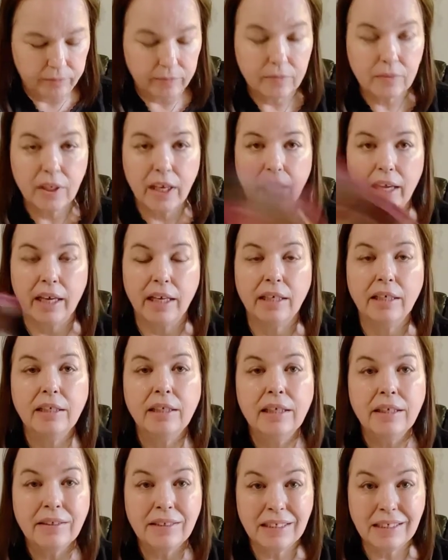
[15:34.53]
Okay.
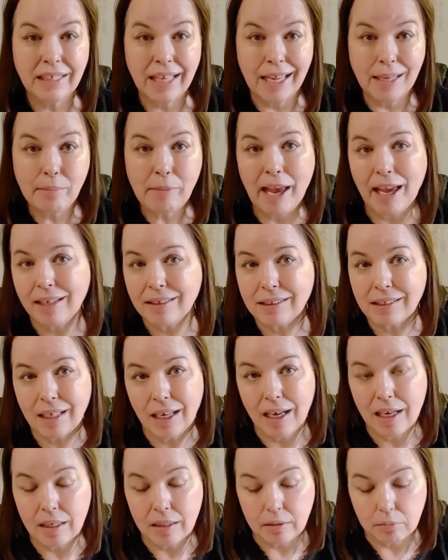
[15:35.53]
The time has
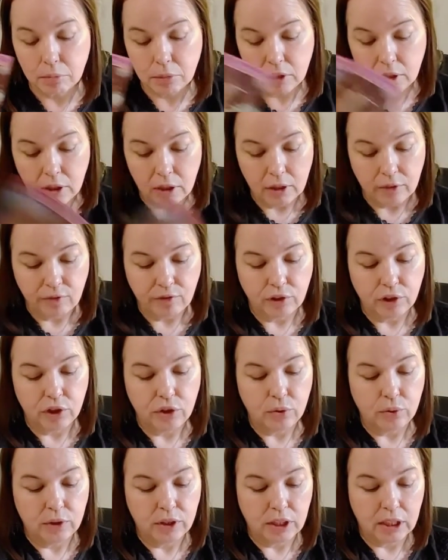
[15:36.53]
come for
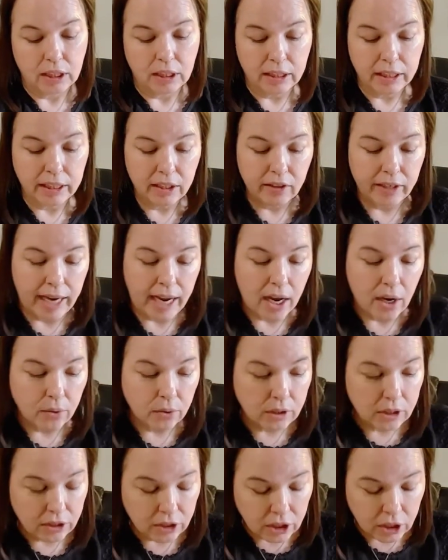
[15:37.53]
you to clear
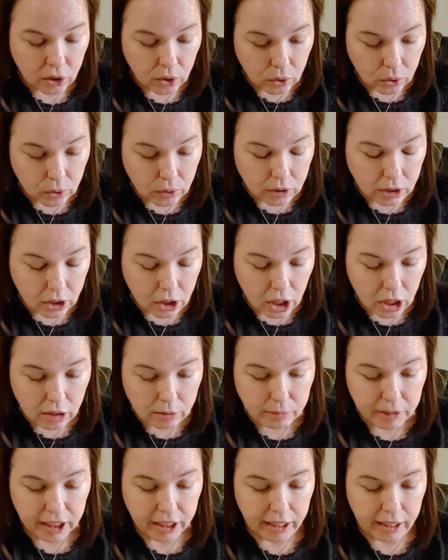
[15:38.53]
out the old
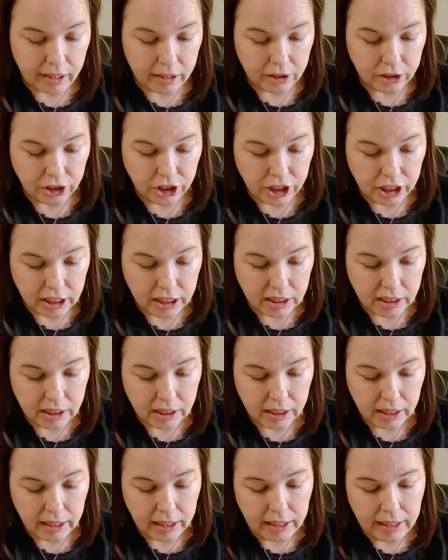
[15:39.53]
karmic
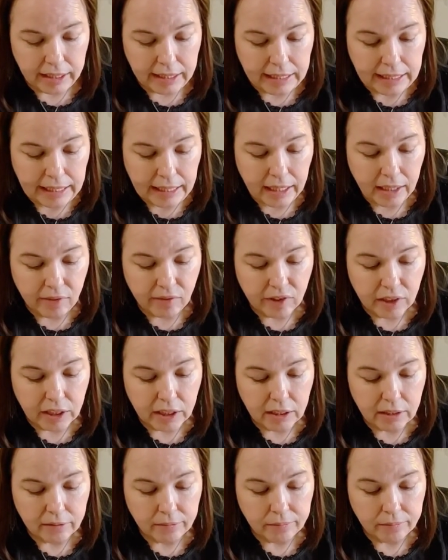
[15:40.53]
energies,
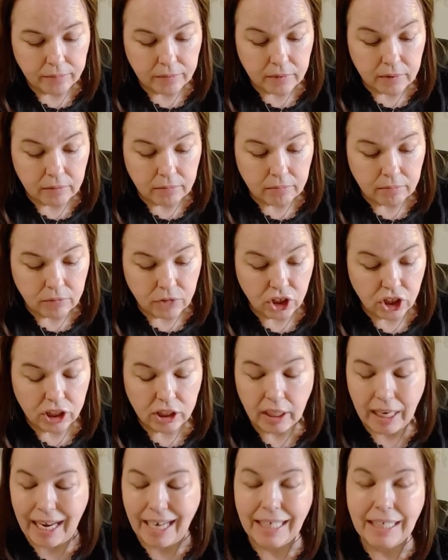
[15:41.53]
even just
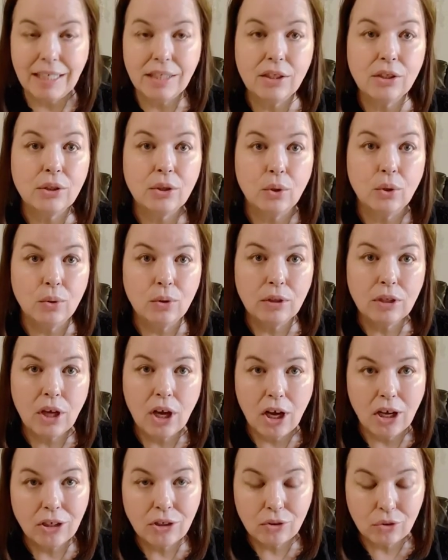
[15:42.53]
any soul
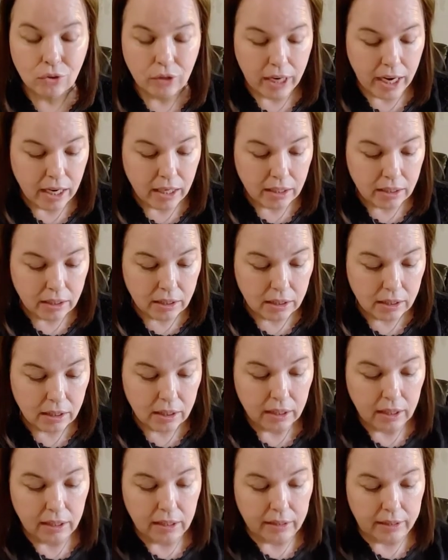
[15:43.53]
contracts
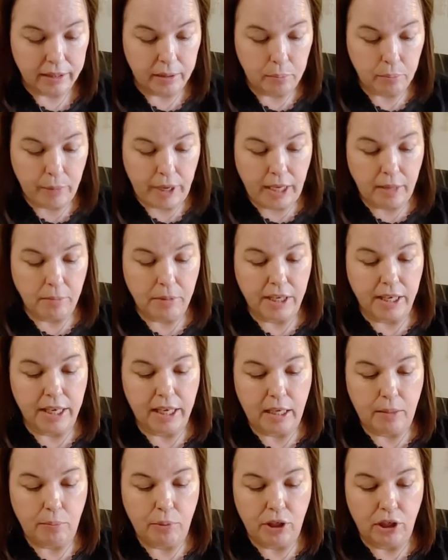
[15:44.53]
that may be
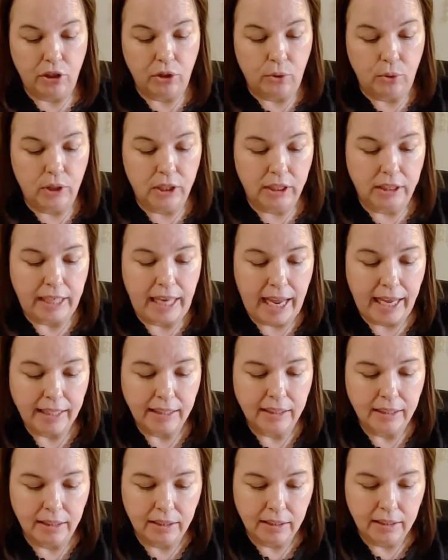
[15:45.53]
keeping you
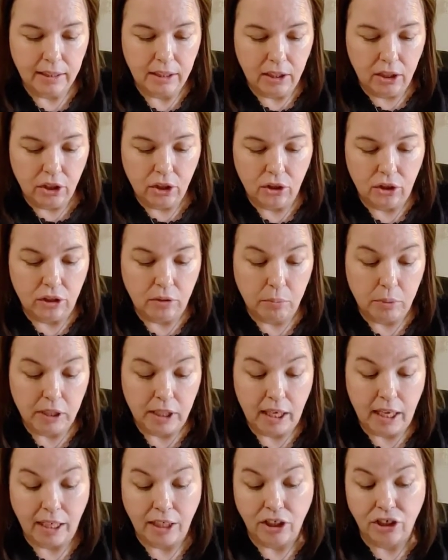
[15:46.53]
stagnant. Could be
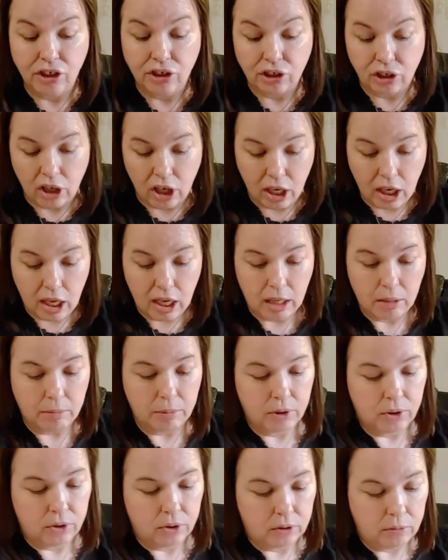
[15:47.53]
a job,
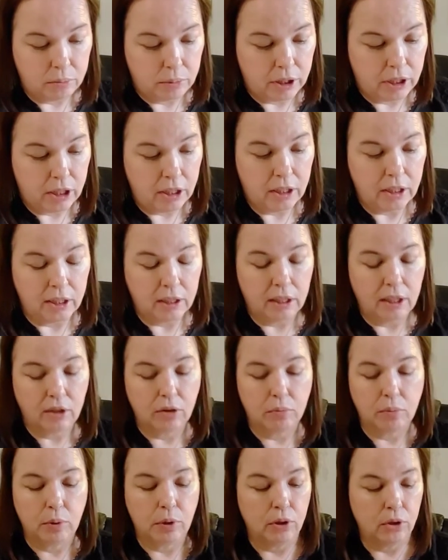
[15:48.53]
could be another
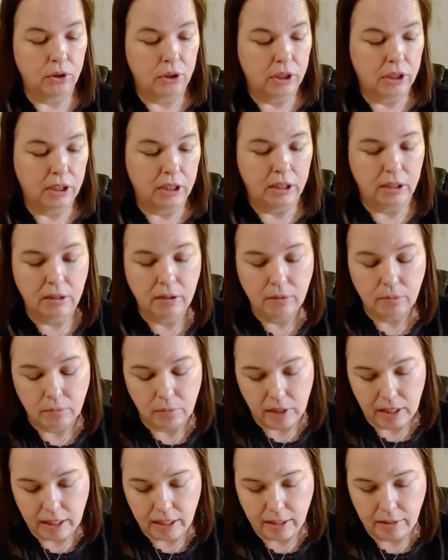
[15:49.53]
person,
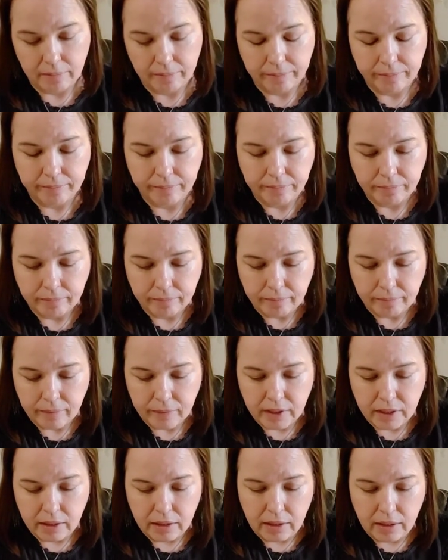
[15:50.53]
right?
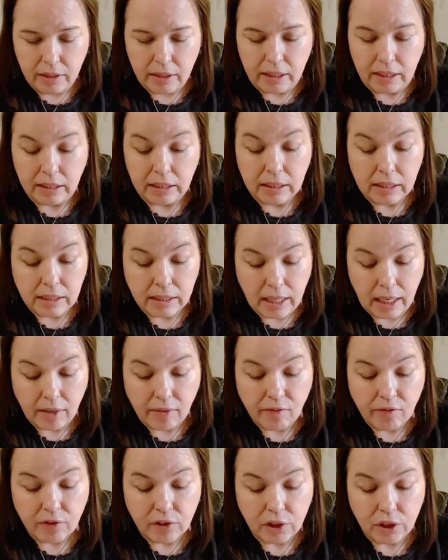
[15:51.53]
It's
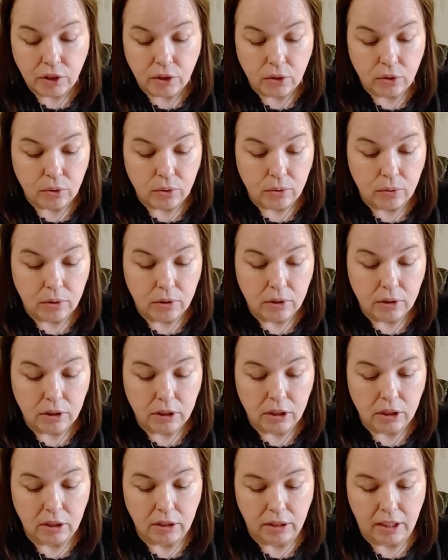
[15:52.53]
safe for you
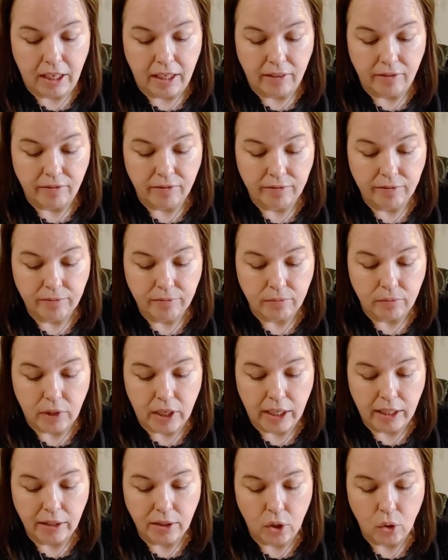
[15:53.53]
to love,
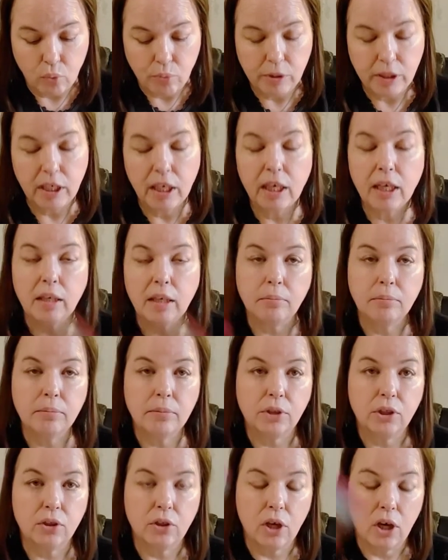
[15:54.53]
right? Open up
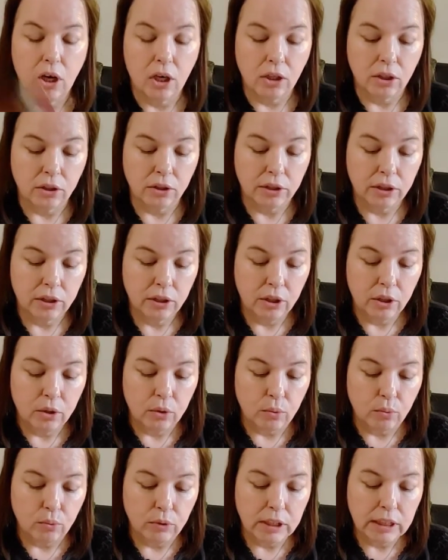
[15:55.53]
your heart.
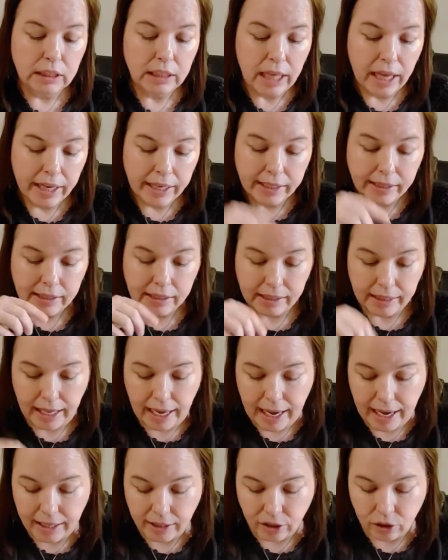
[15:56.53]
Realize
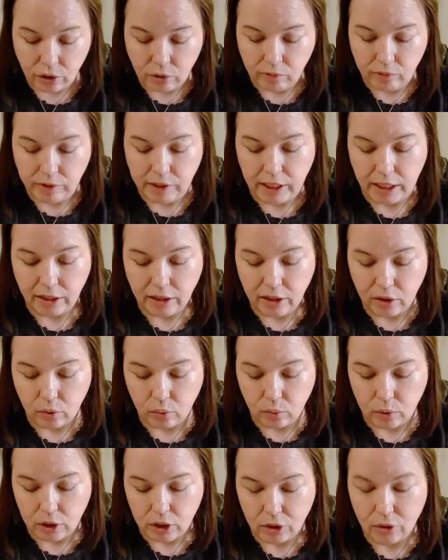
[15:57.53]
that you've done the
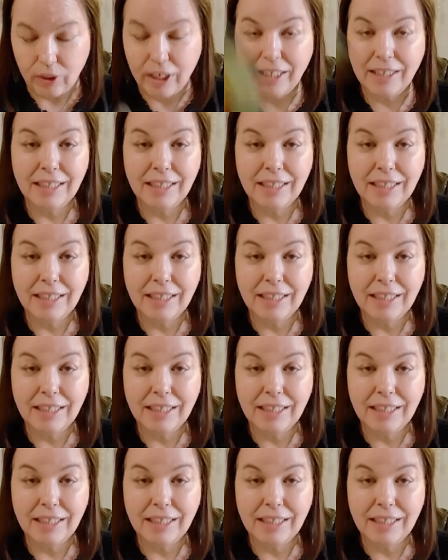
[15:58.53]
work, right?